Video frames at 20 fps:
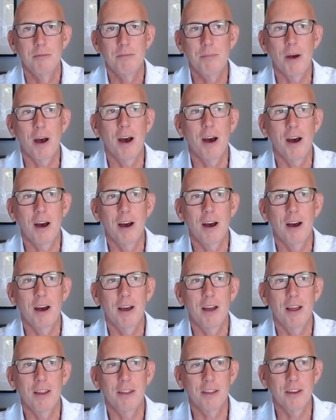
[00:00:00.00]
but
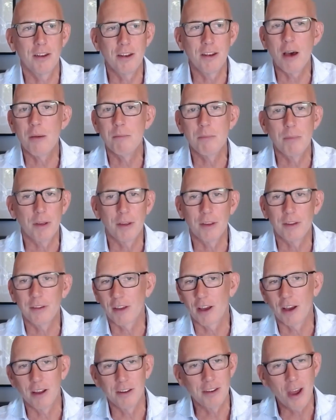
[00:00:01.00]
the numbers
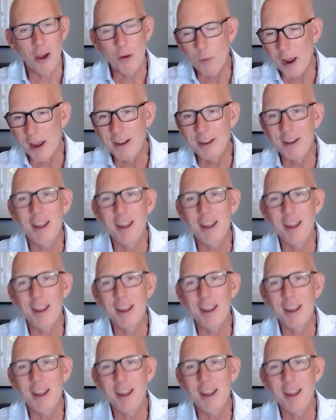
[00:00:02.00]
are nowhere